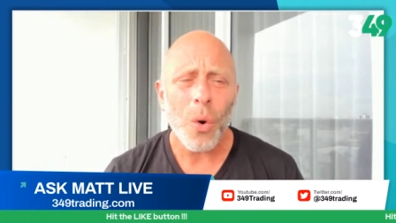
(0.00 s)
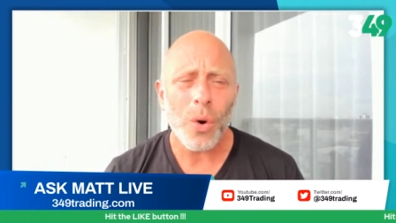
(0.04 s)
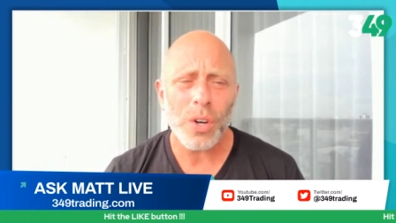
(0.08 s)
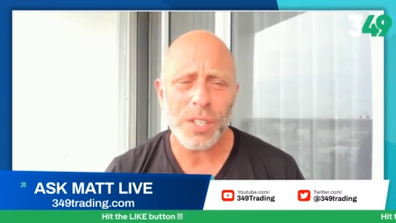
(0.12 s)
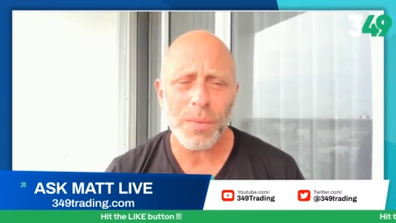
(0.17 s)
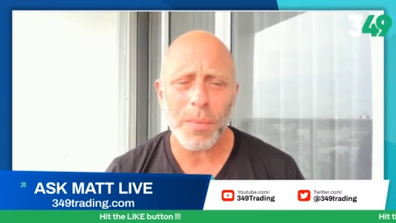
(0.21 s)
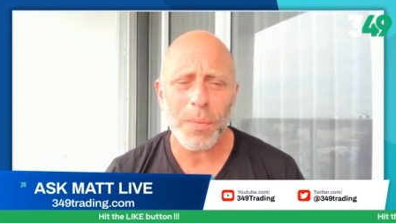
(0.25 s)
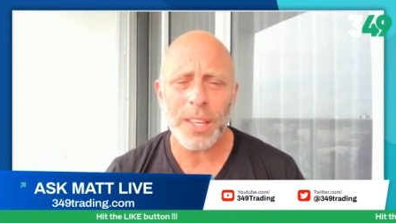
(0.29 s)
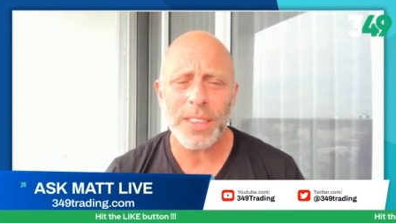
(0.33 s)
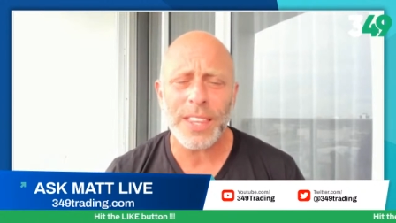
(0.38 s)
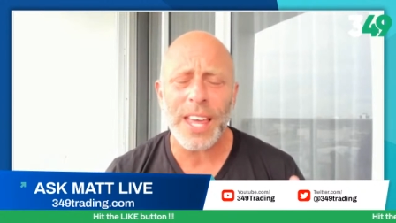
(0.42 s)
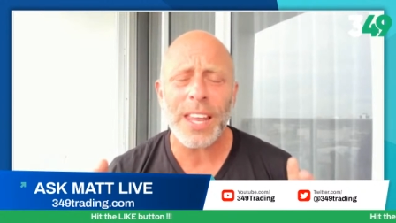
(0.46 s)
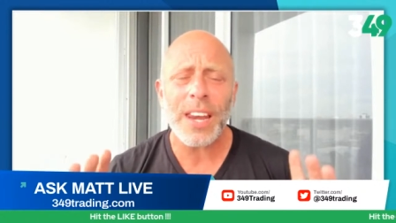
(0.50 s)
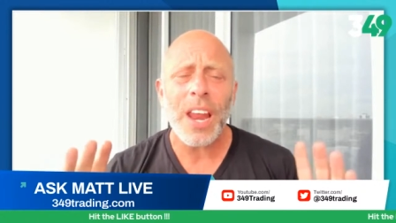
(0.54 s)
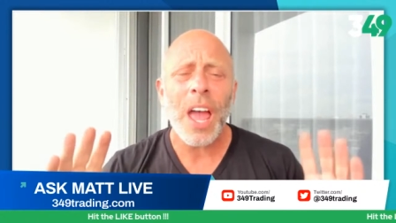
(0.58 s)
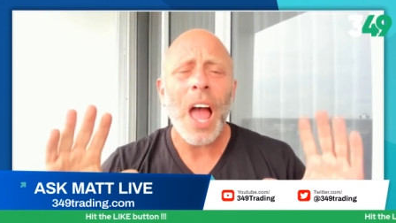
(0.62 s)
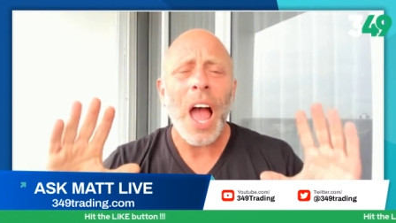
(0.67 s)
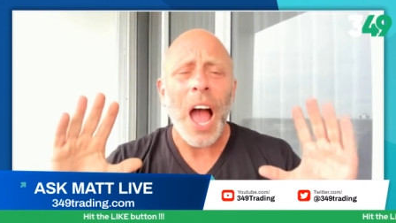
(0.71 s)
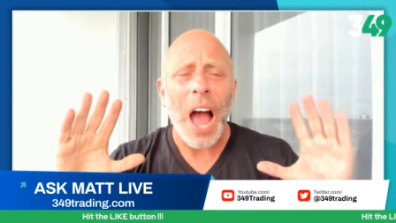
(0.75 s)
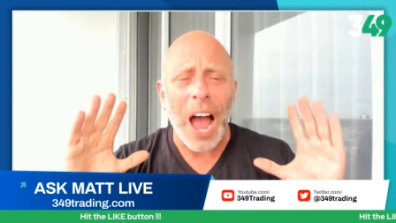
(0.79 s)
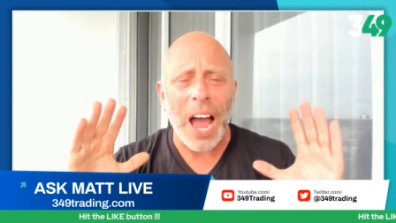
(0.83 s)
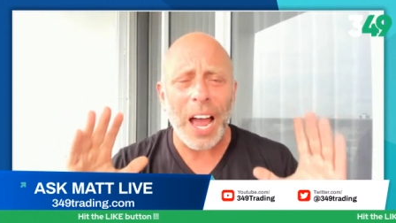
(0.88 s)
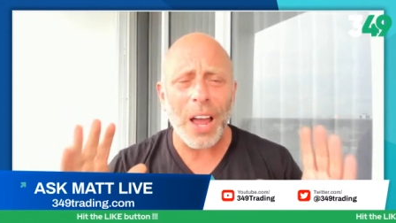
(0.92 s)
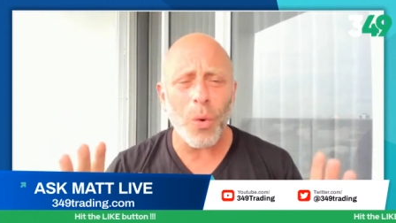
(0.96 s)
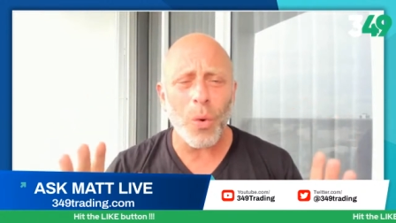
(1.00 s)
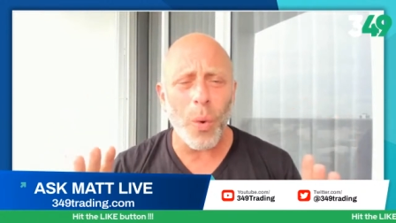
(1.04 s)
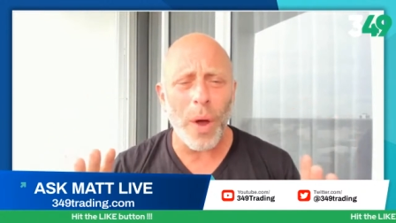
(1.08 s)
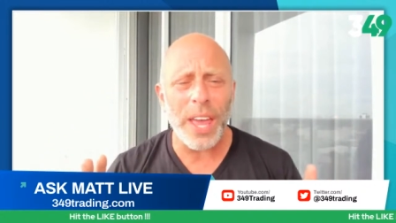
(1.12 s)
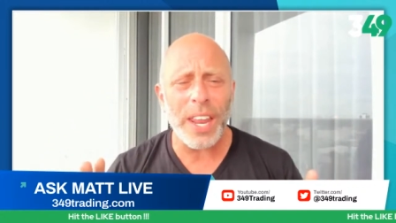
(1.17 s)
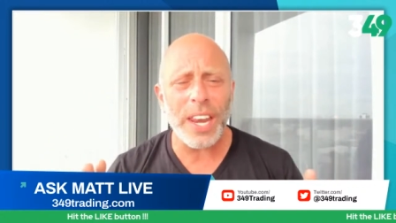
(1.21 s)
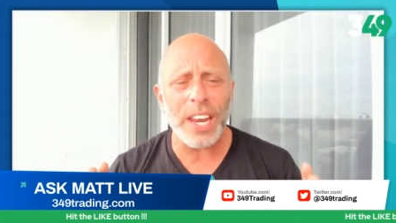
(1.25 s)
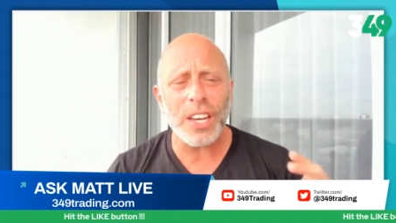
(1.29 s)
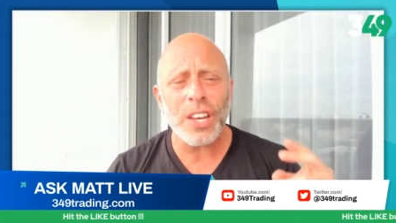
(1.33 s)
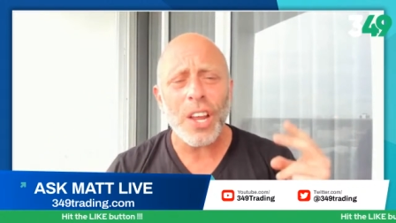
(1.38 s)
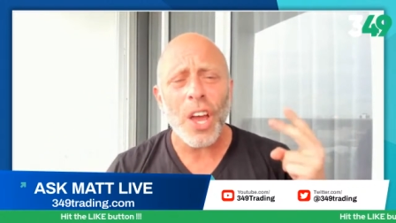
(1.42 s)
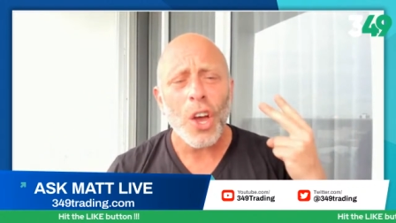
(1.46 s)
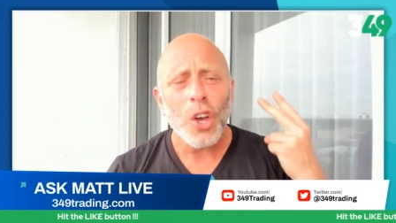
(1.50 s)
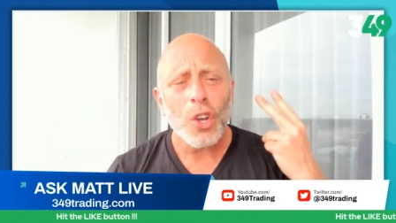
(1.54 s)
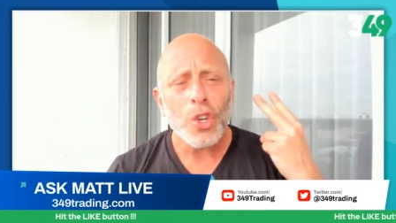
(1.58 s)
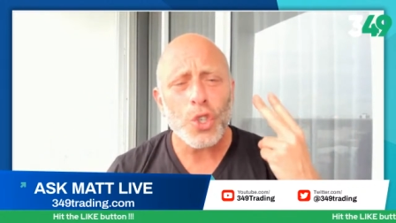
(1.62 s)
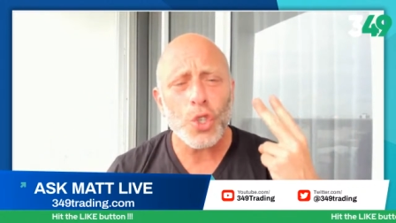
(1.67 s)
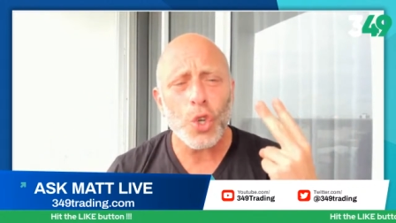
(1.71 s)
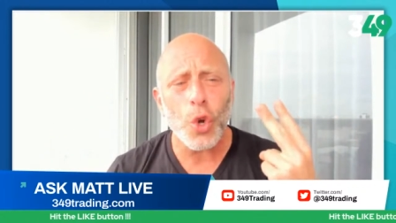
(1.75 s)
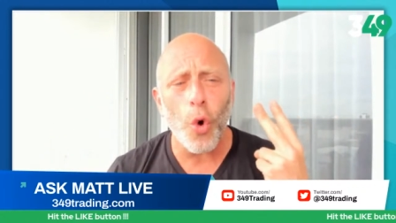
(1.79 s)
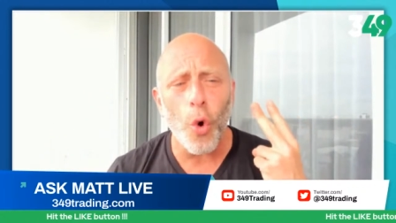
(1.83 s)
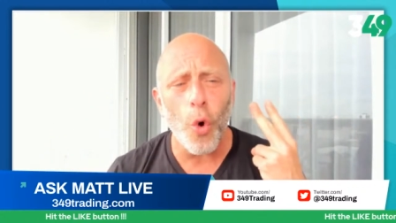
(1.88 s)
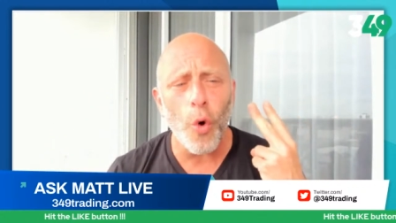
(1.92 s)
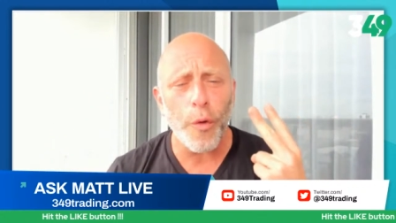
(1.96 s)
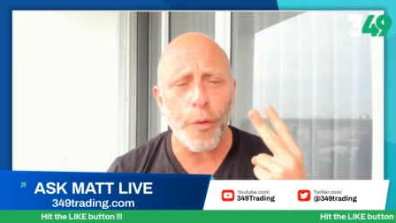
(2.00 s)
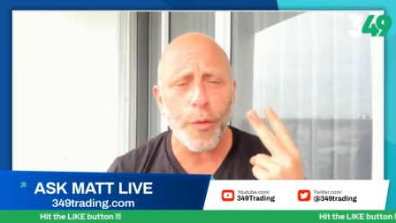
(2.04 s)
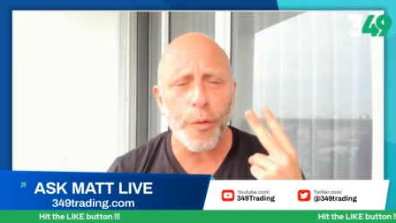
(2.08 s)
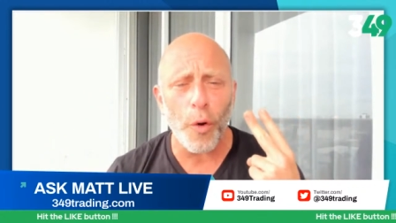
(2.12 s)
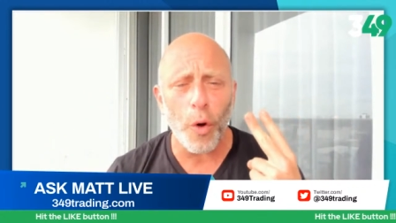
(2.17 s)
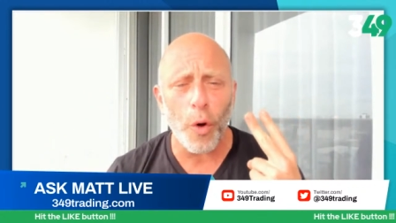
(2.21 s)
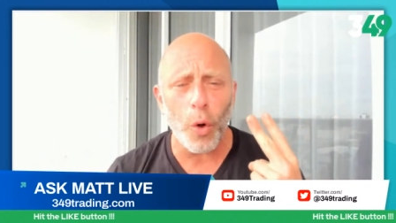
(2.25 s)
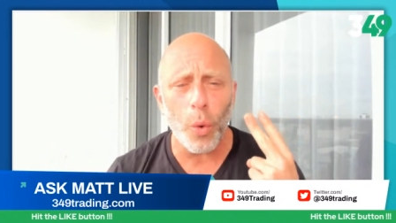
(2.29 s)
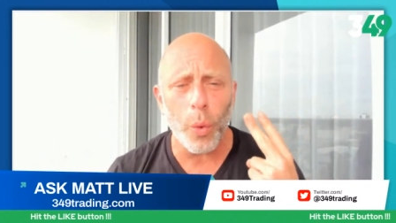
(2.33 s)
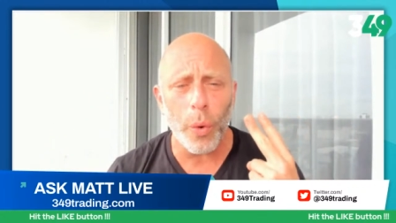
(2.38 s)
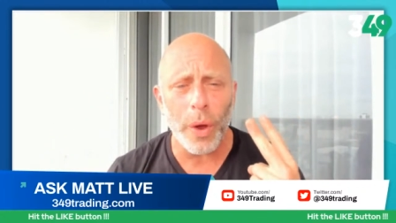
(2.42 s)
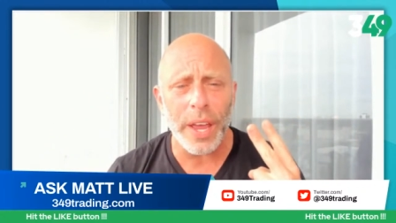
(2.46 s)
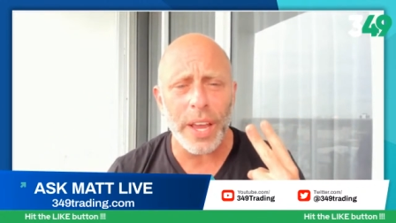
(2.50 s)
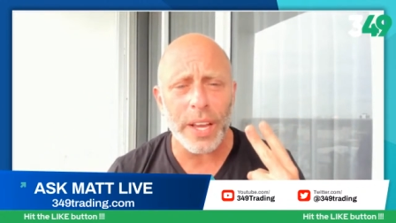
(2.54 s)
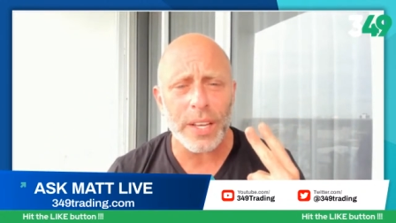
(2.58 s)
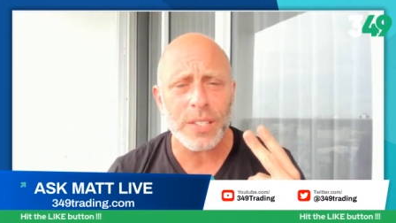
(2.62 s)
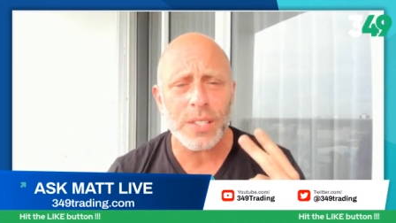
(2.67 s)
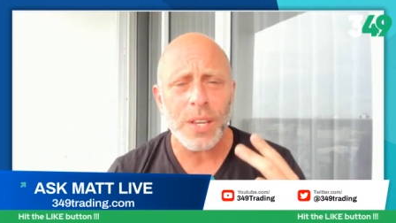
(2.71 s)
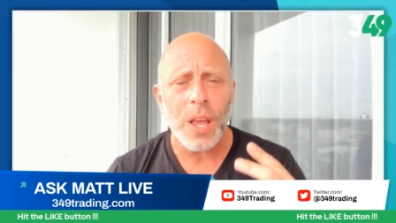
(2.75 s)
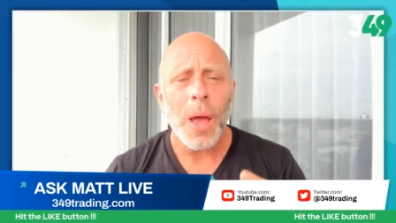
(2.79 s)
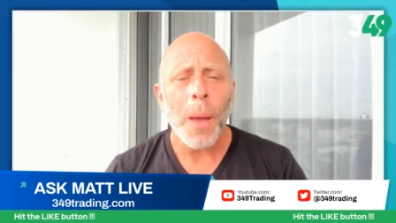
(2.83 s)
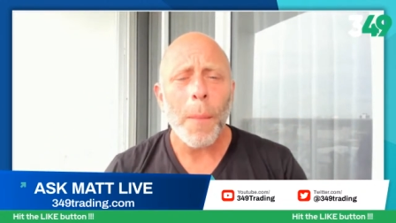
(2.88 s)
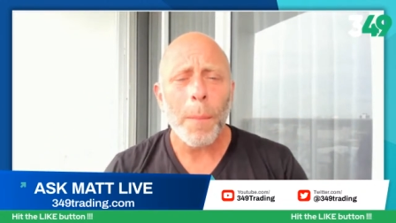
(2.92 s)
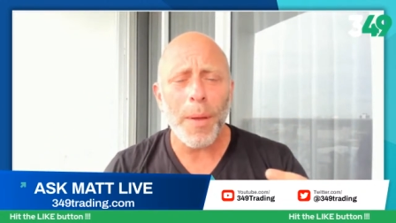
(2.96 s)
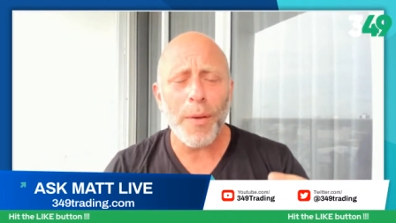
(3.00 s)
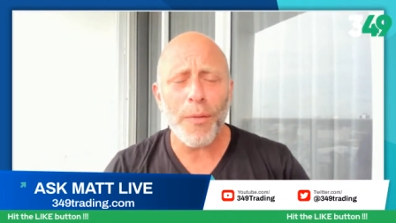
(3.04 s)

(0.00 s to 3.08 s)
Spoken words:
or something like that. I waited 2 full weeks